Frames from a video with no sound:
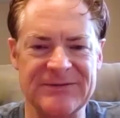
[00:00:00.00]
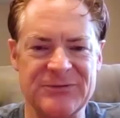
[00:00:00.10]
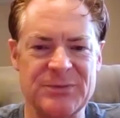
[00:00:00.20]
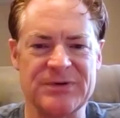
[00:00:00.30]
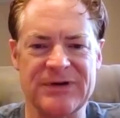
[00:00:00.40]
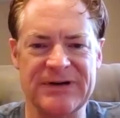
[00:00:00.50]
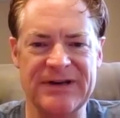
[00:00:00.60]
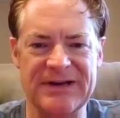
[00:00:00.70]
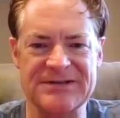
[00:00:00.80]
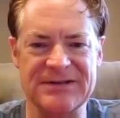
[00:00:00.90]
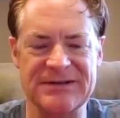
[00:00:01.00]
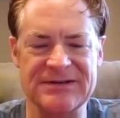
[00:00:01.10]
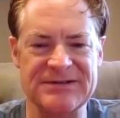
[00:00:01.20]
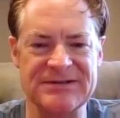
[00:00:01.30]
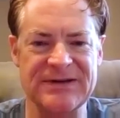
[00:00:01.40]
the footprint of our data
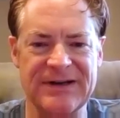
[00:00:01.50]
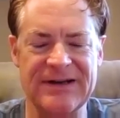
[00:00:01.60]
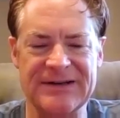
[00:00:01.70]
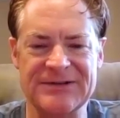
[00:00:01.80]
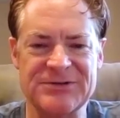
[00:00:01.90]
centers uh,